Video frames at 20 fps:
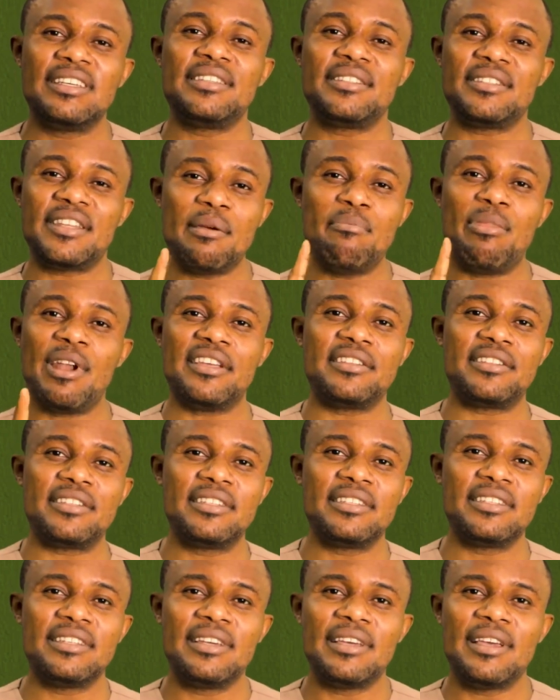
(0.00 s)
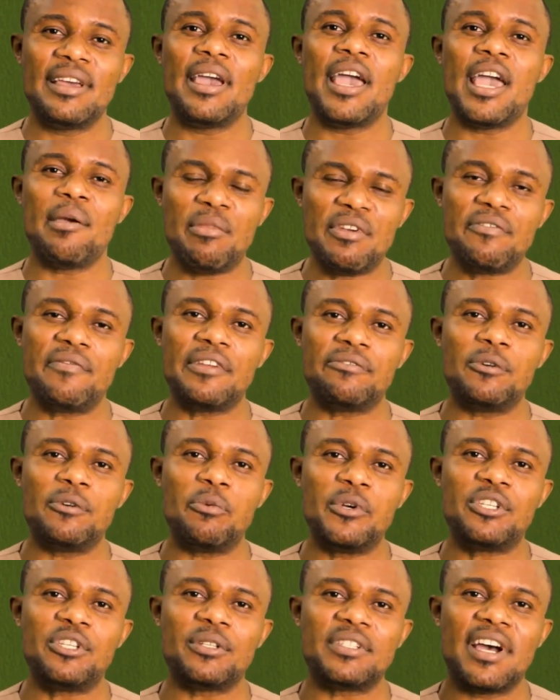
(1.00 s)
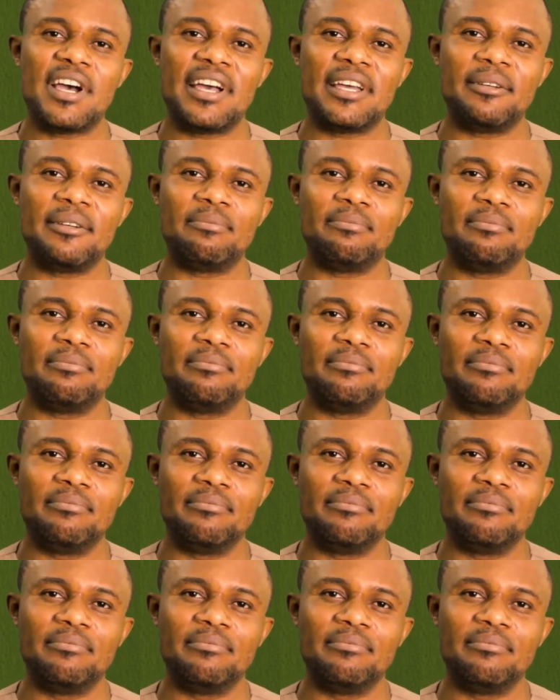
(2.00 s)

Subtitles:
Stay blessed and be faithful with your time.